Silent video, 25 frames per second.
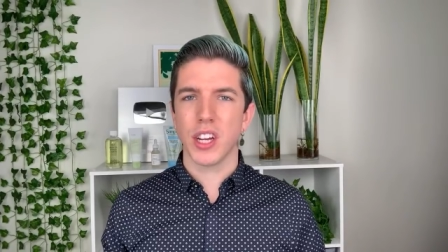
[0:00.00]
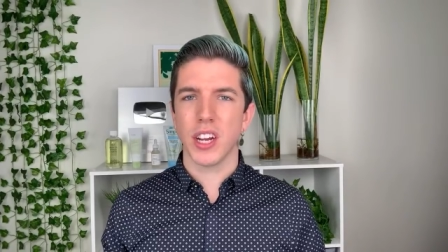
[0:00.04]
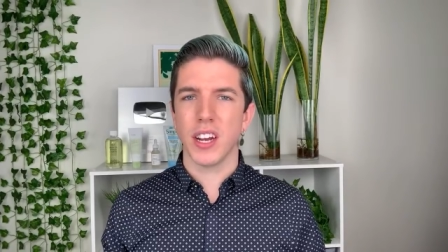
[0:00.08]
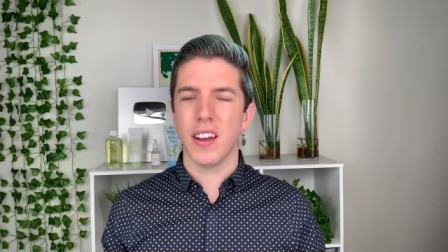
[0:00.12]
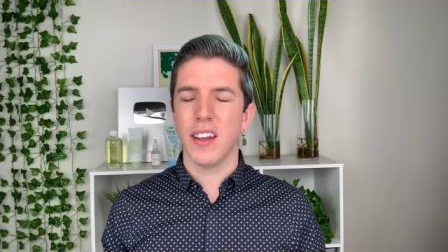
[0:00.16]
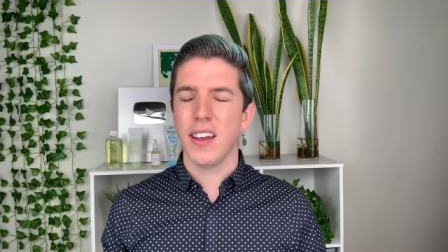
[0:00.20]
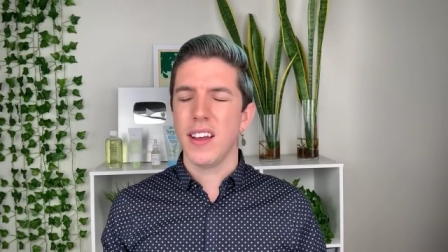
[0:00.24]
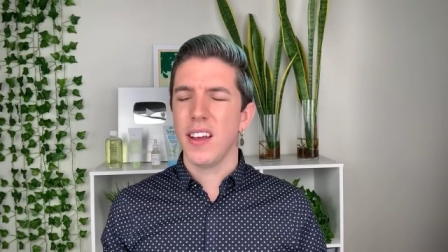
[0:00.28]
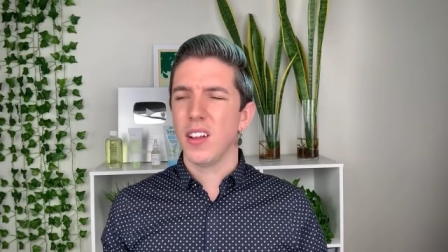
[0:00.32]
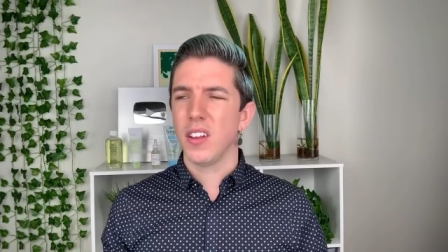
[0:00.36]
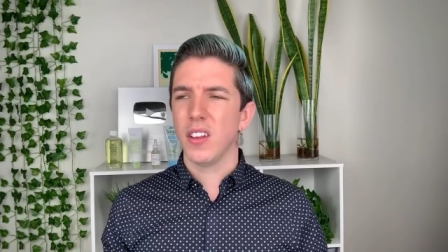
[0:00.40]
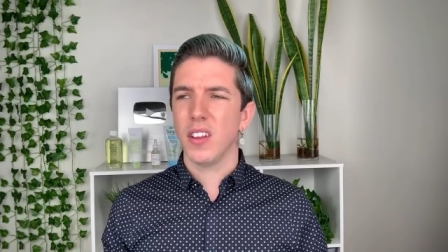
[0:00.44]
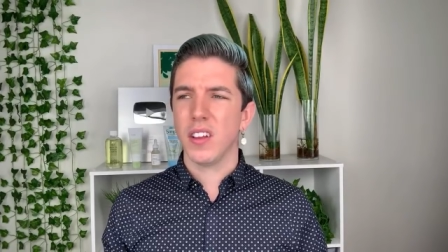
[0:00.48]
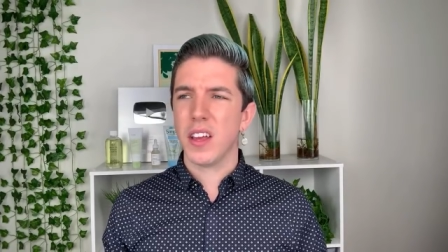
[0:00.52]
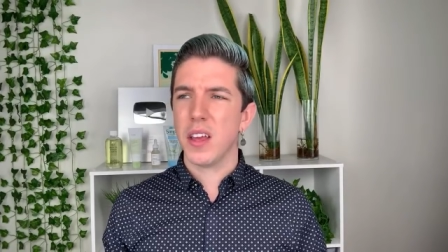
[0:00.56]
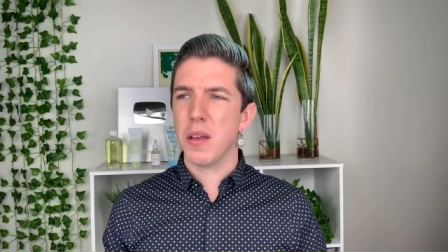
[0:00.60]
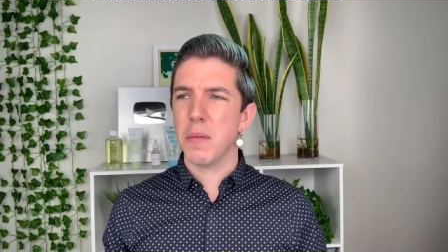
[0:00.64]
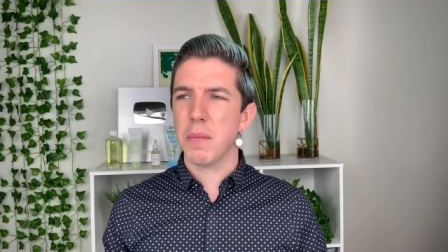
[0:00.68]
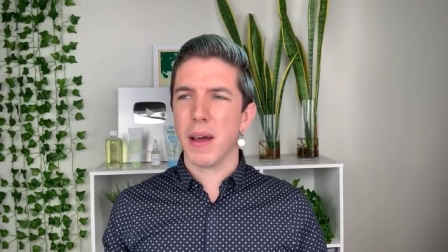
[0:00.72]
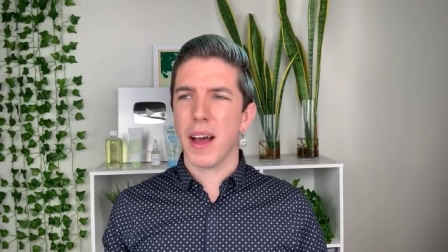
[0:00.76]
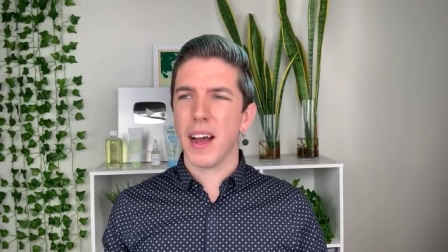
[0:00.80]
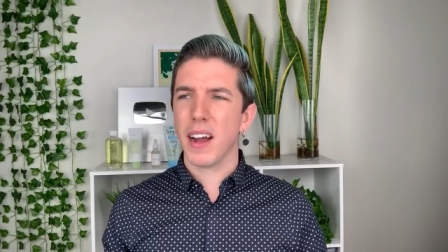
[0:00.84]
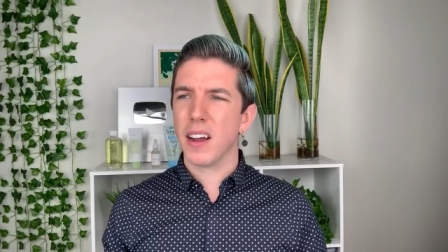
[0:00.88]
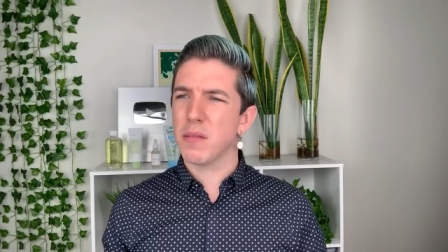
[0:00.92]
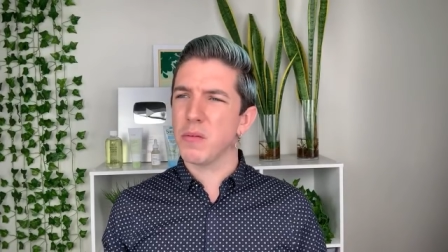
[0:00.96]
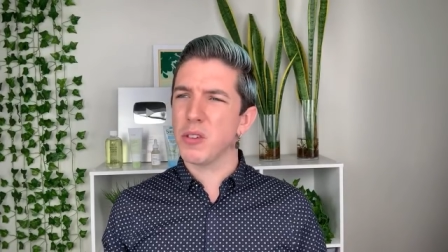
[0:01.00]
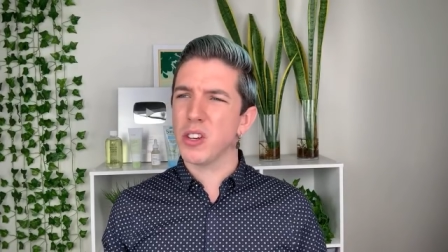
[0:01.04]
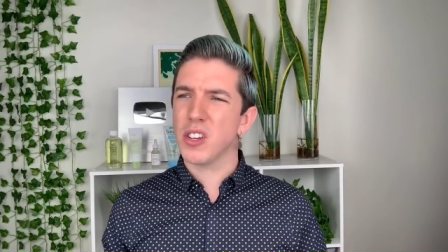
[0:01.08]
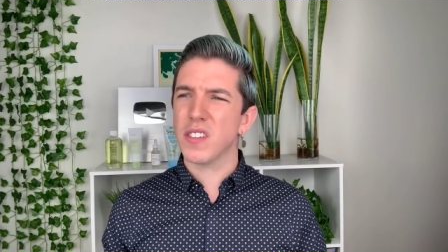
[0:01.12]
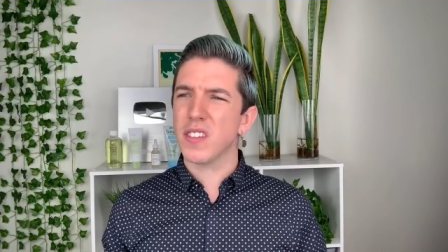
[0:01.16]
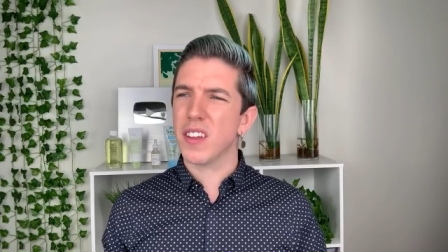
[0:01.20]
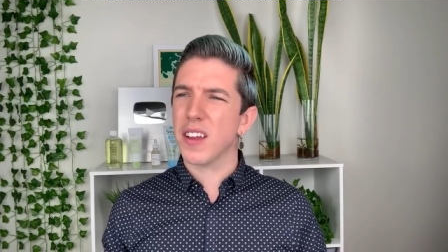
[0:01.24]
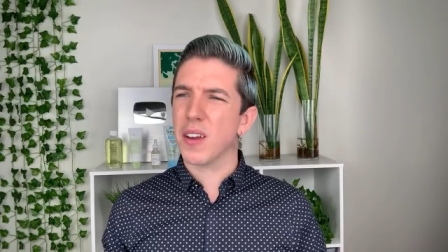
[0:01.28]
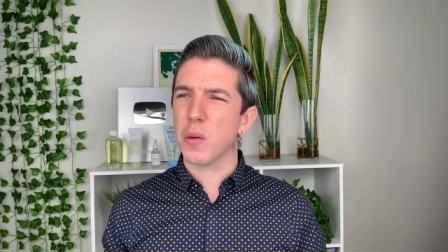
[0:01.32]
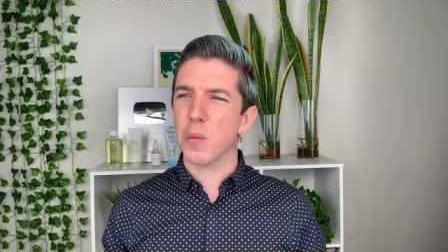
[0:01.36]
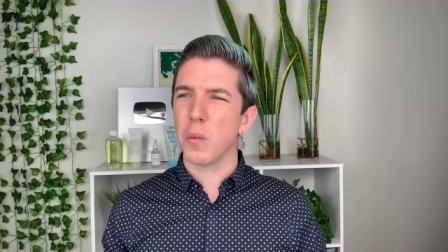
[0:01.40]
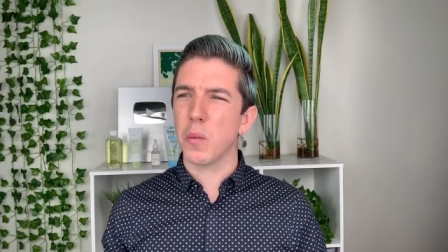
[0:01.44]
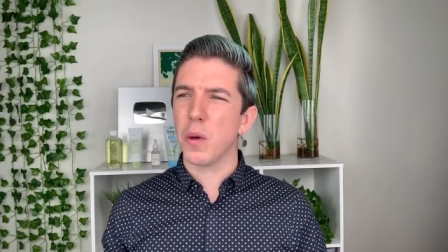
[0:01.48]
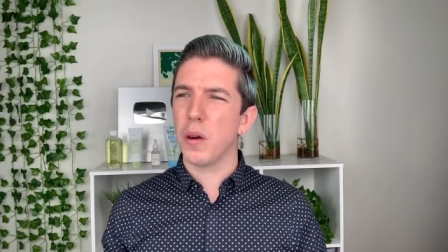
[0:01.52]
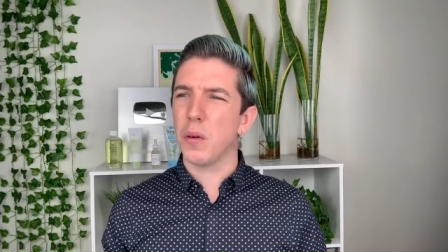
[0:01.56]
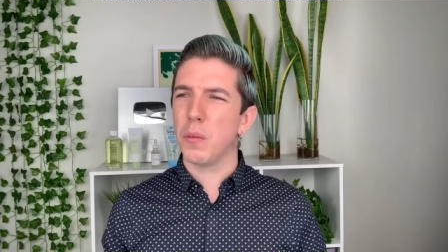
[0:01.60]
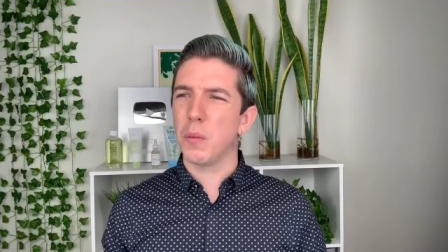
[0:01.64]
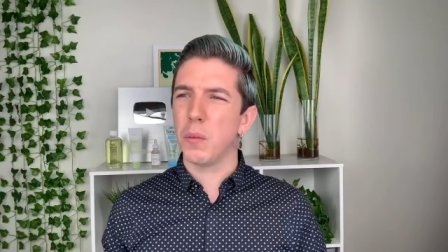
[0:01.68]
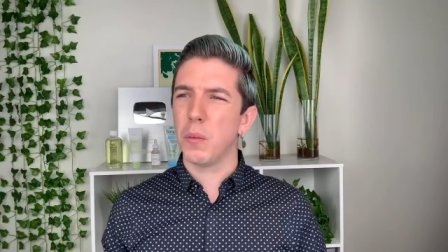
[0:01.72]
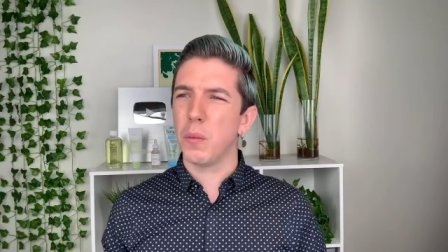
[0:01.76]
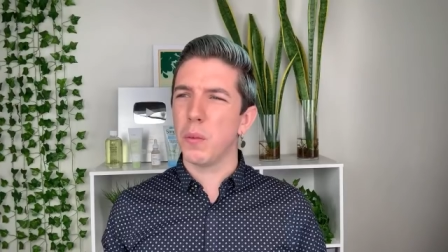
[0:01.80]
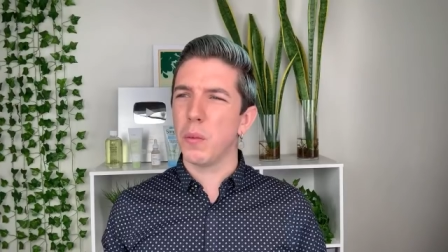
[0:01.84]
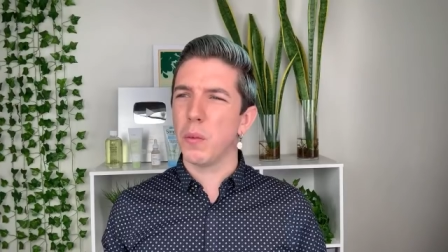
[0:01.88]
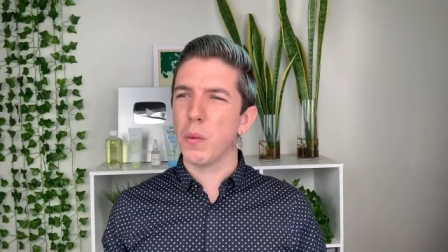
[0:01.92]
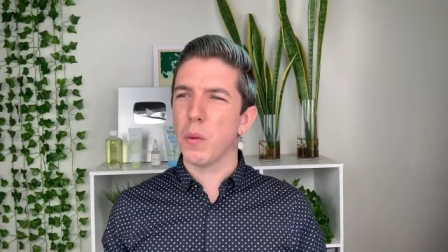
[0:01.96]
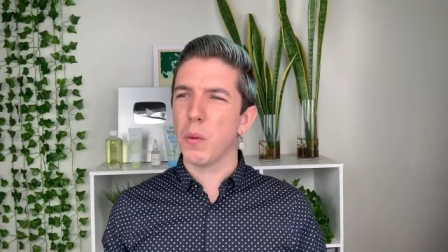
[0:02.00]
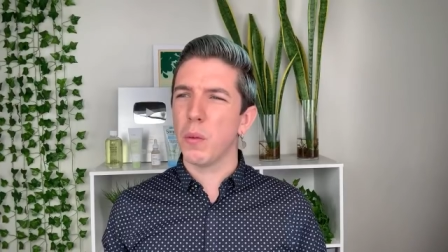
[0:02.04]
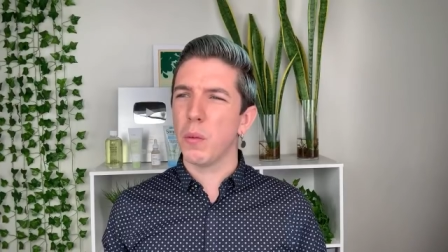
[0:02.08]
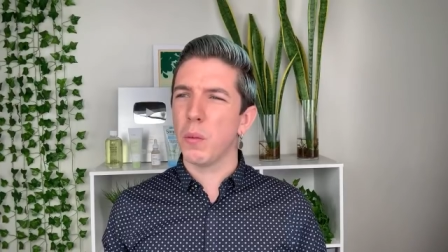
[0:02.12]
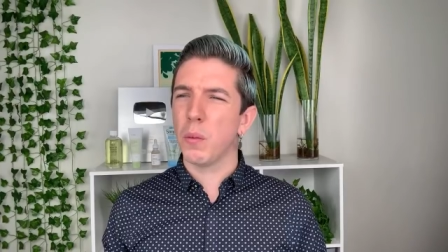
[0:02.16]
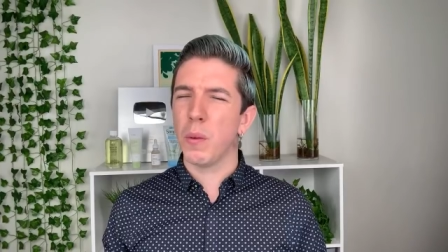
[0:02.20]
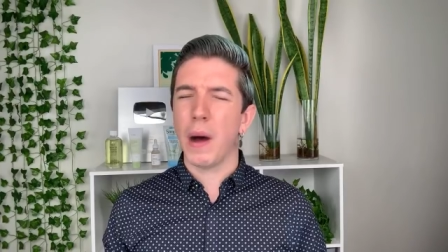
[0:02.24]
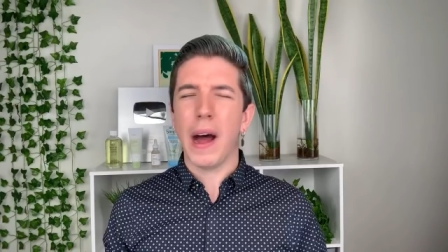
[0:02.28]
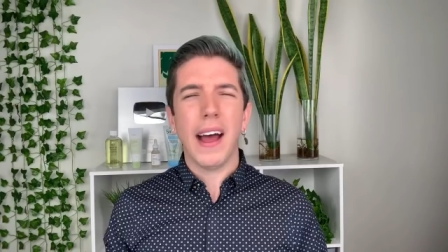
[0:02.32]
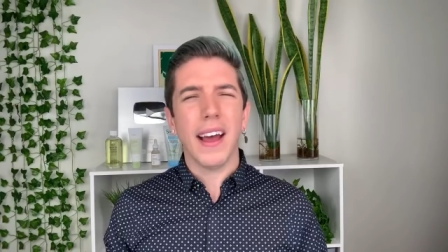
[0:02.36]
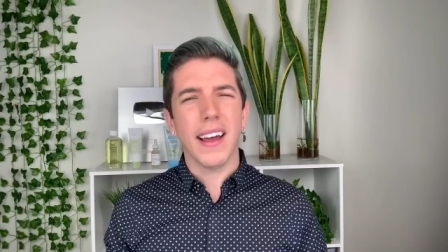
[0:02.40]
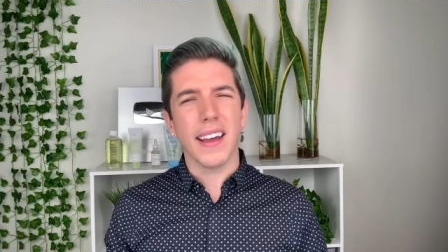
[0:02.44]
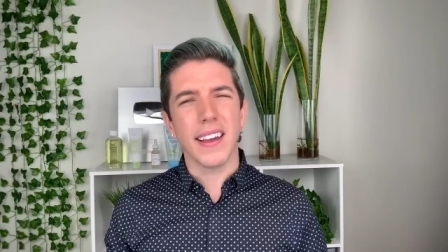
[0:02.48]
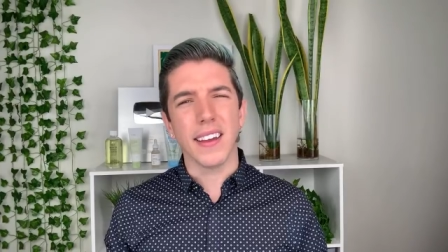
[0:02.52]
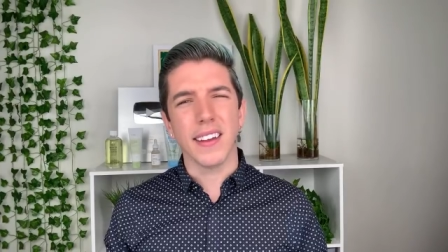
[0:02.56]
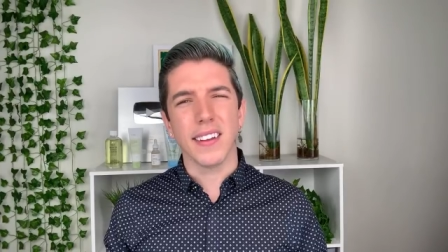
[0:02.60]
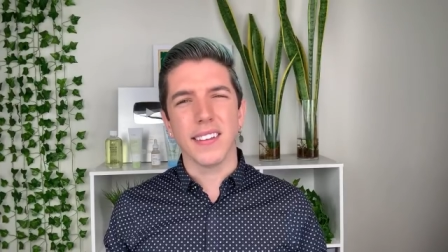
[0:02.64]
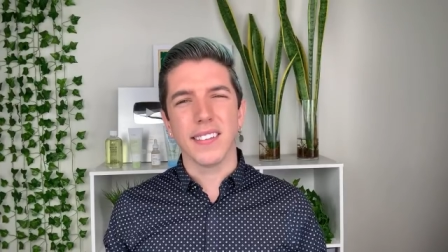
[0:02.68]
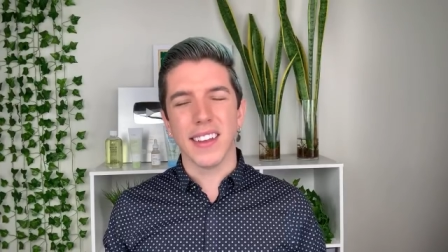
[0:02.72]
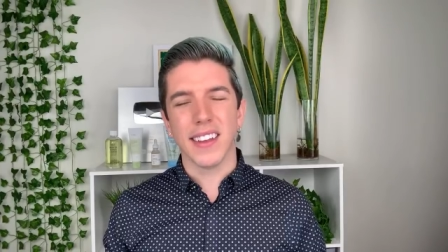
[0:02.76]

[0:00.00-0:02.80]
And looking back, I'm just like, whoa, why?